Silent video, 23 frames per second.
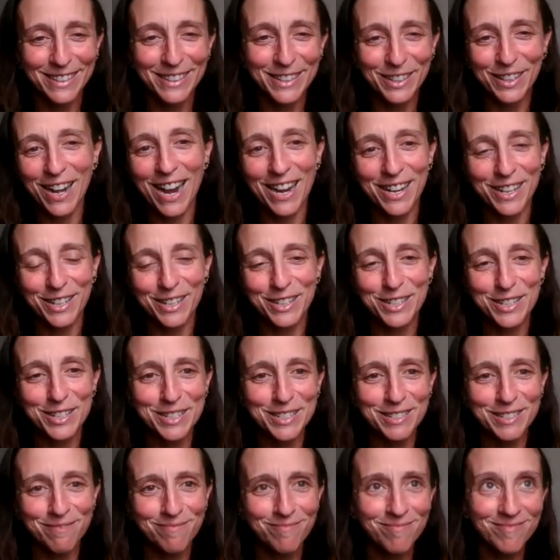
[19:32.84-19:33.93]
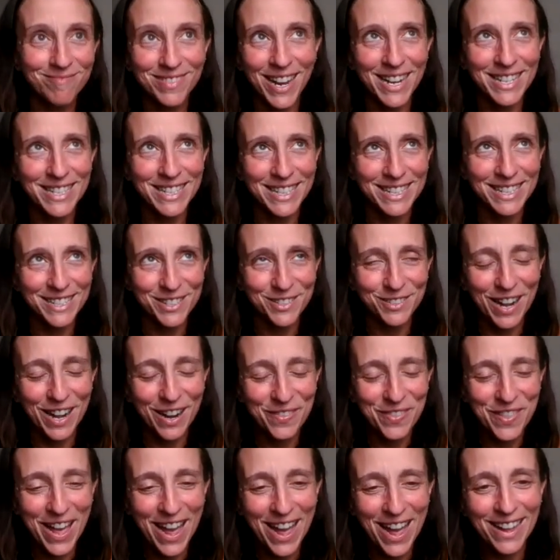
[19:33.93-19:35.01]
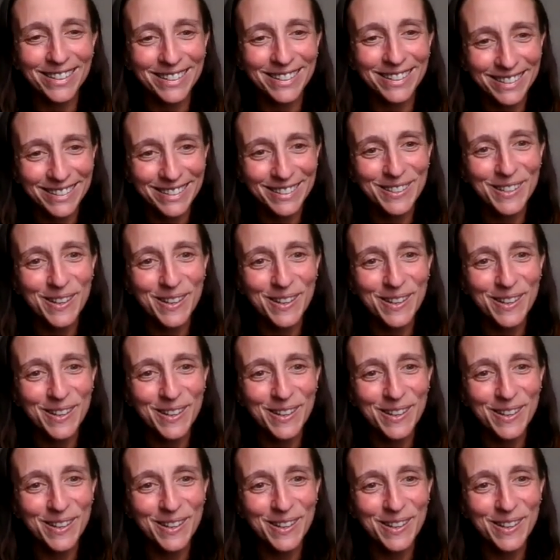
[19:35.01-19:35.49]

your ideas around that?